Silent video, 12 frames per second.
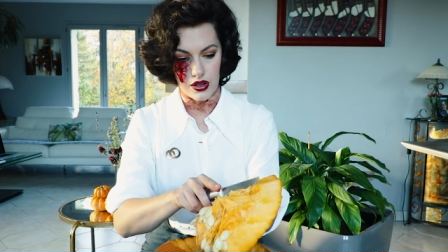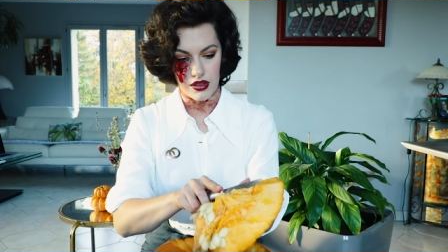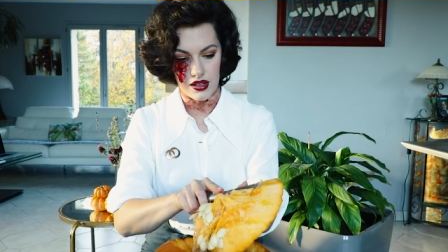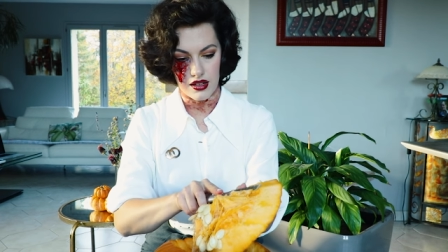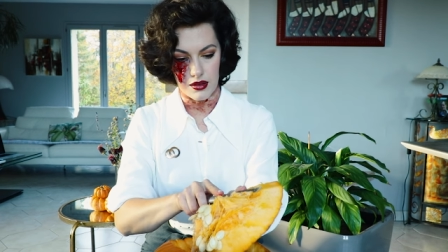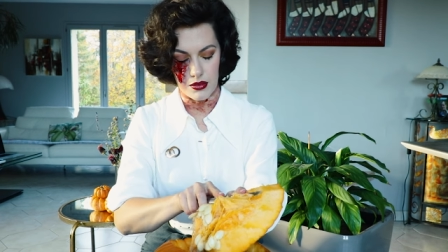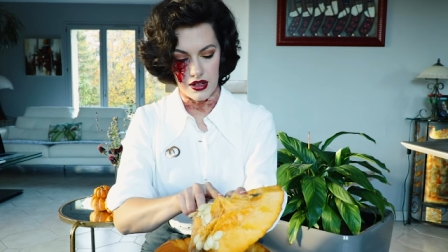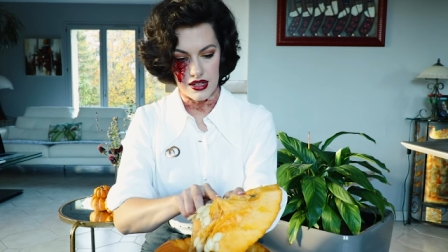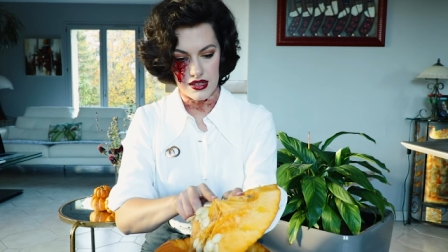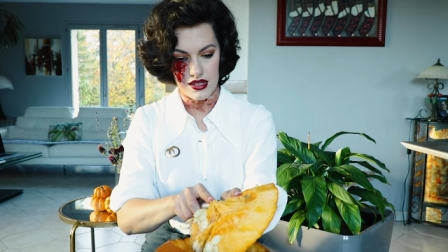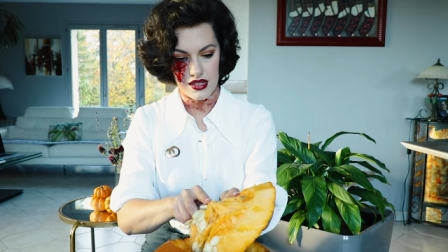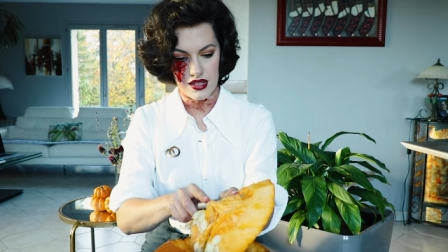I think I
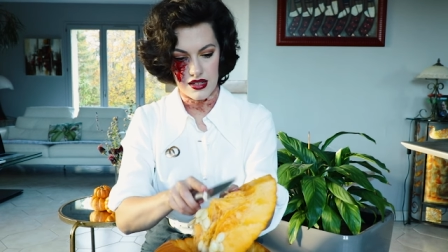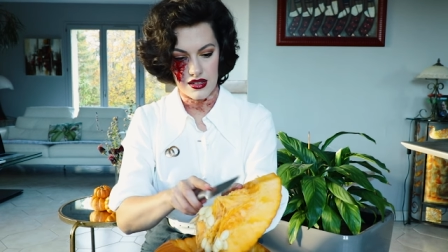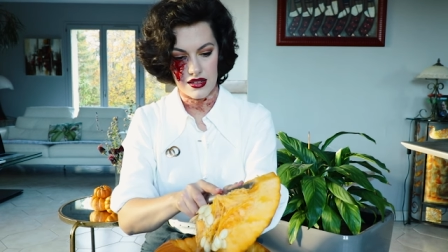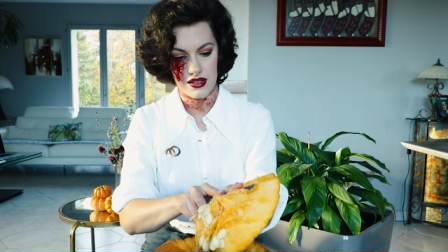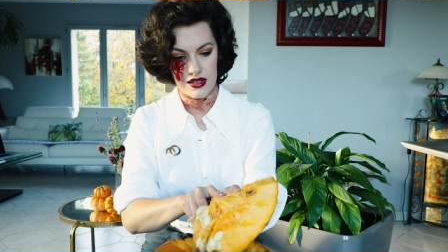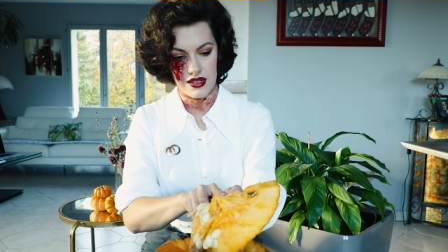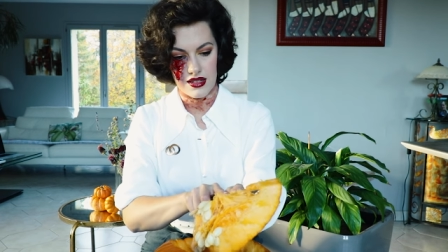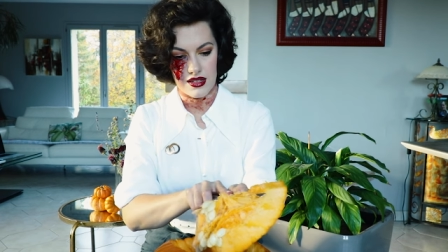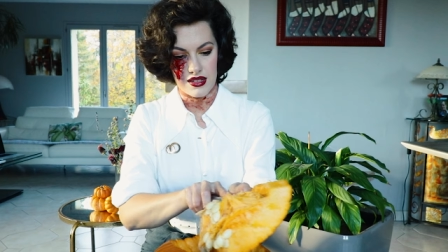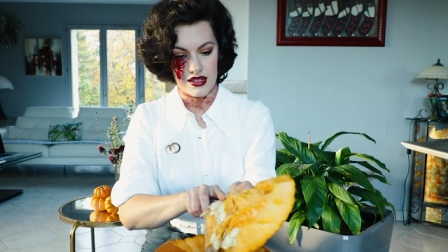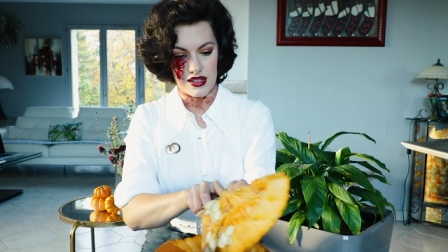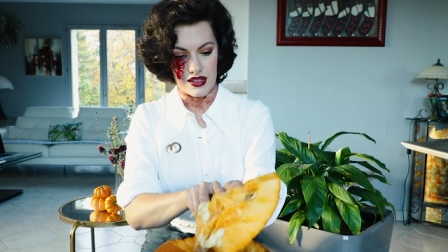might
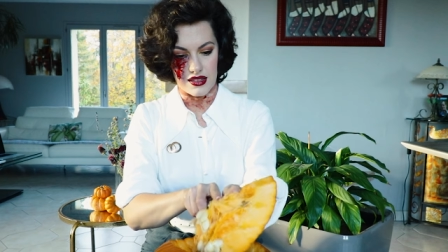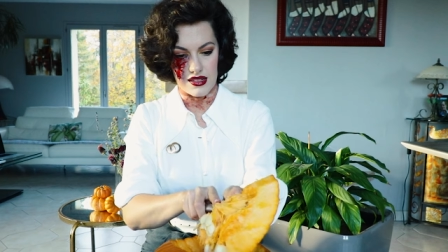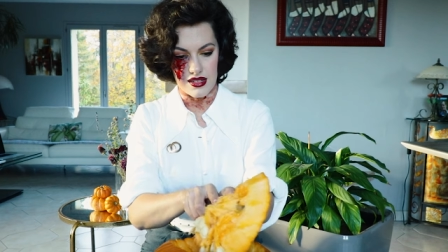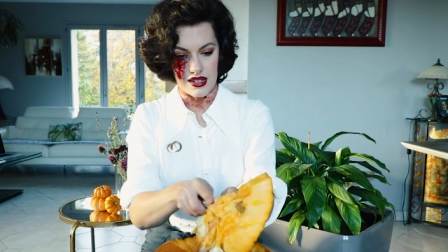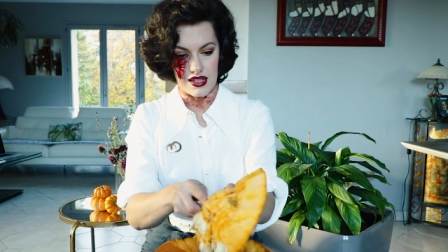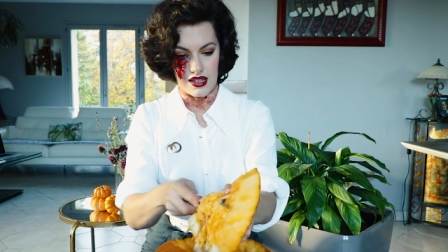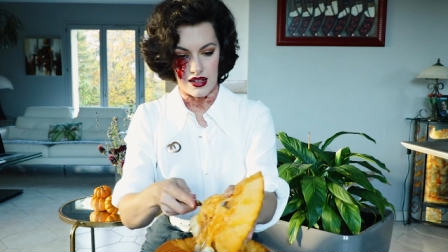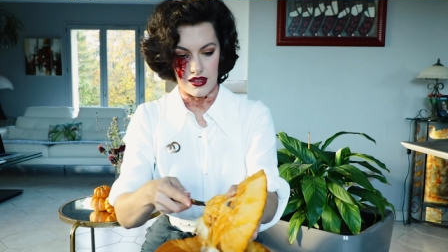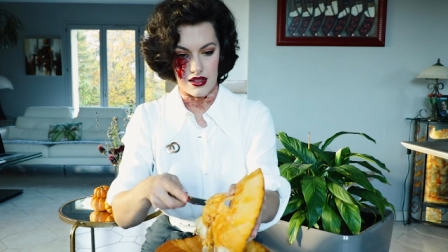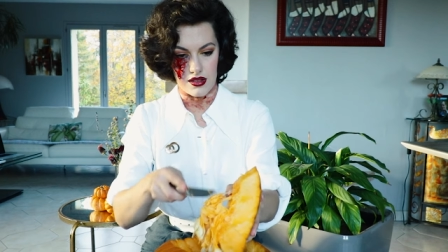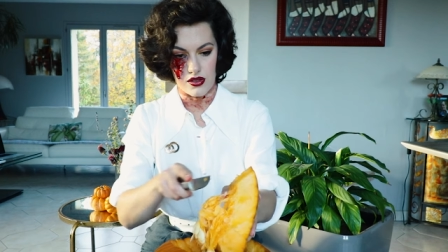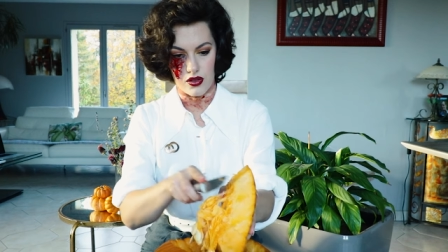cut this into here
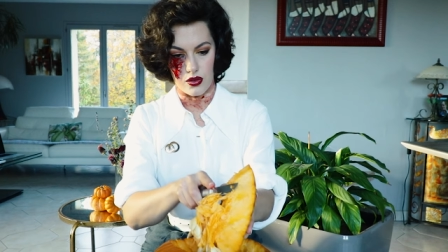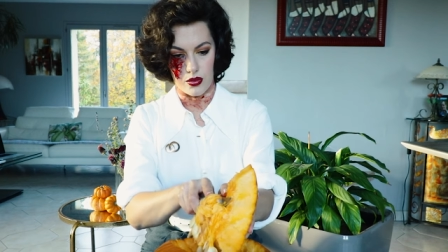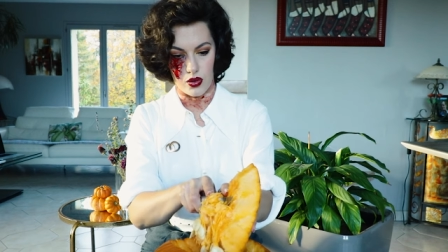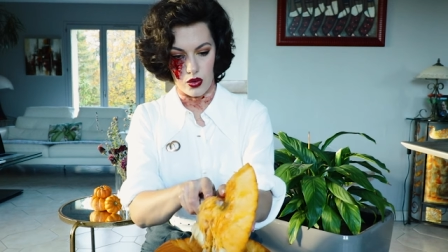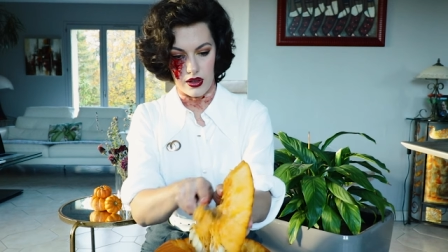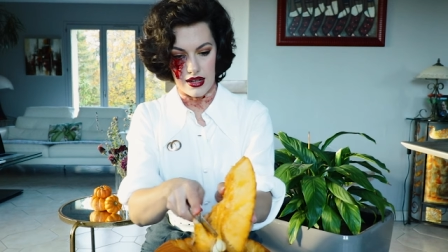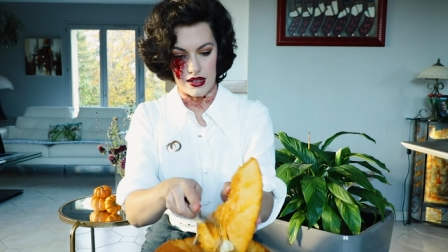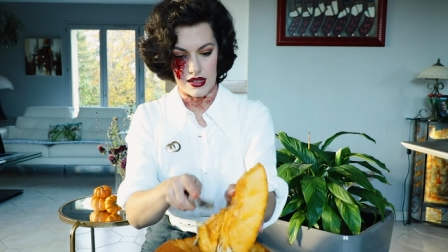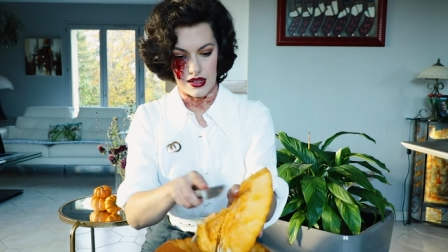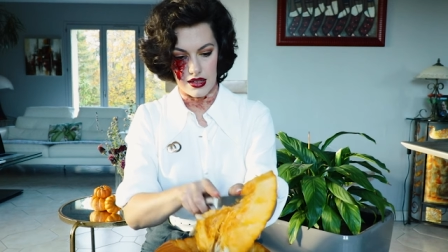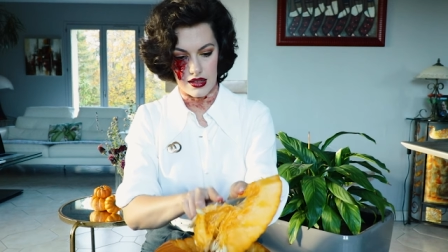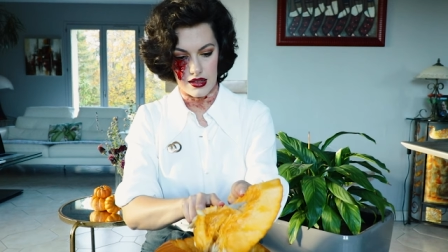and then scoop it all out
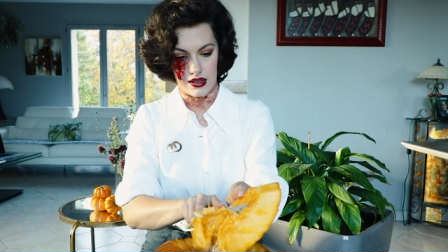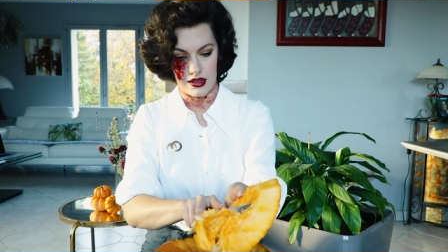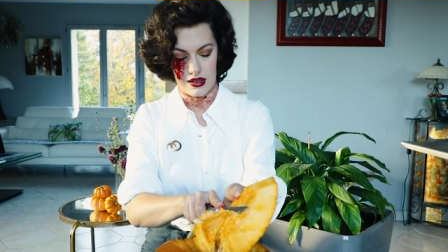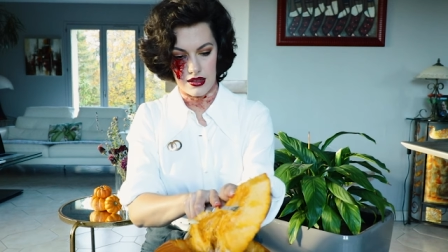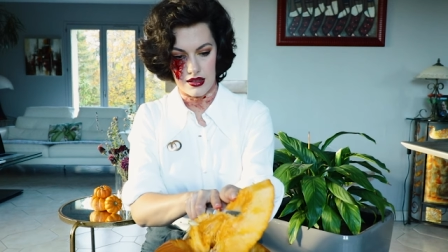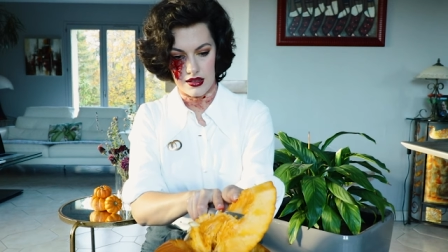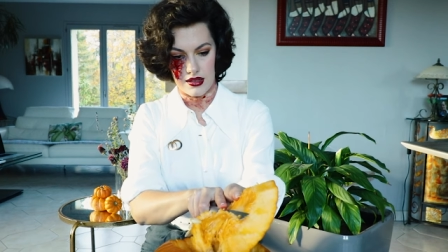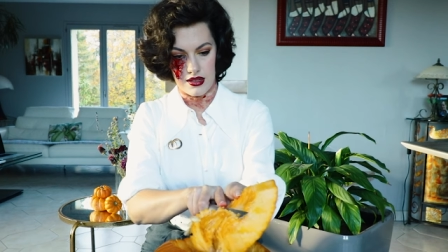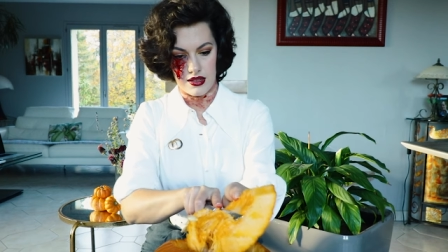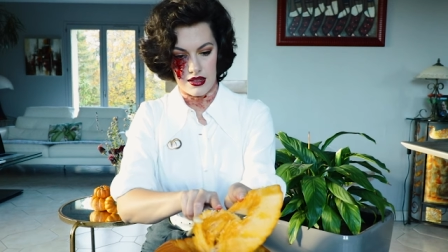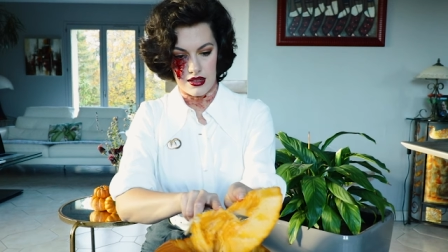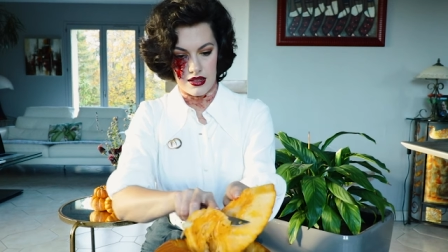together
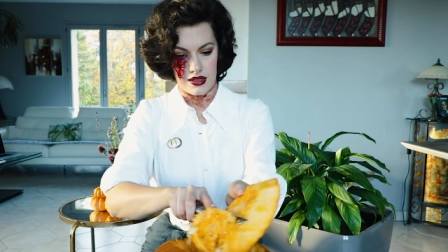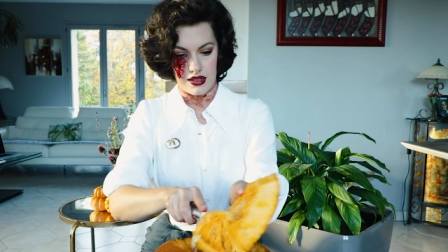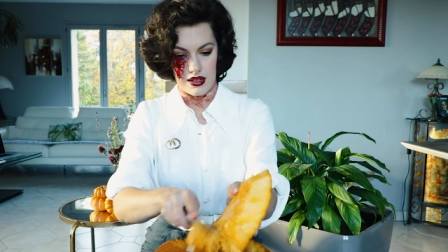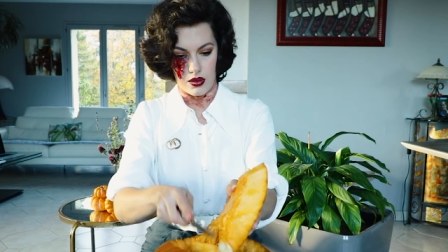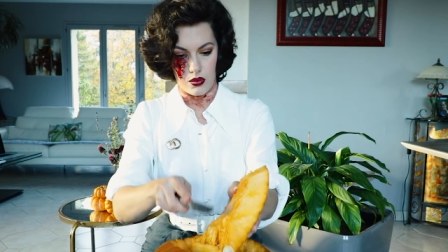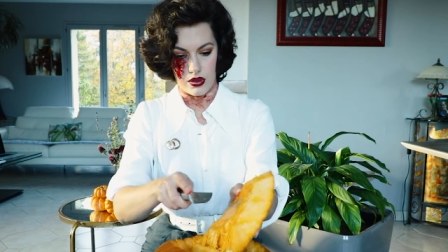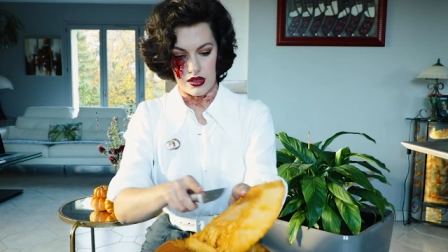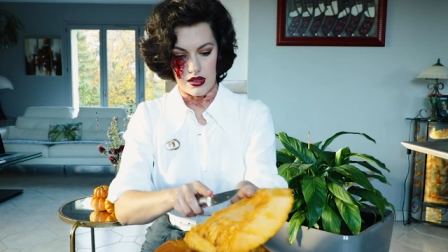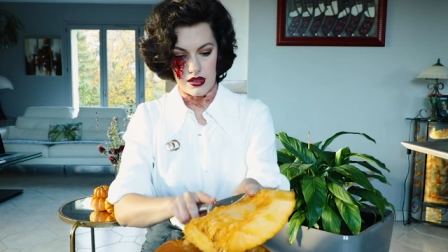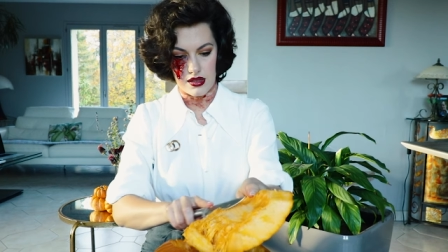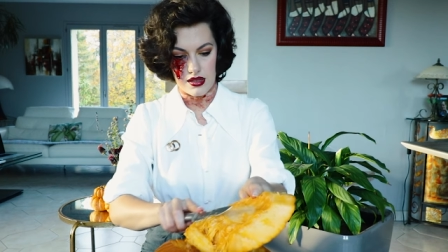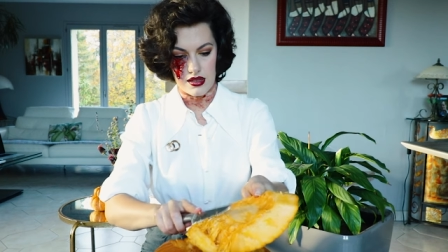at
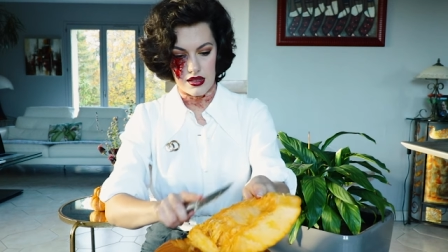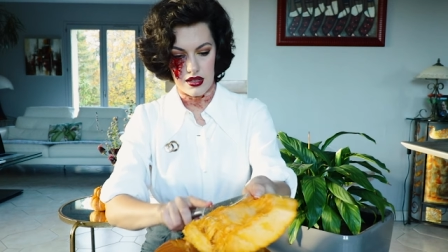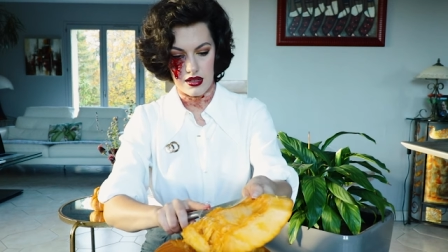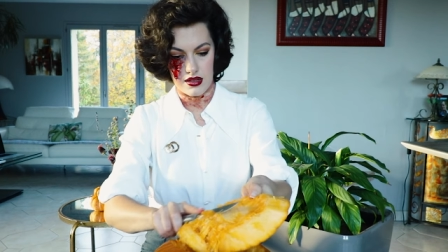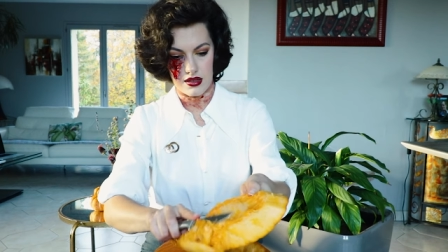once.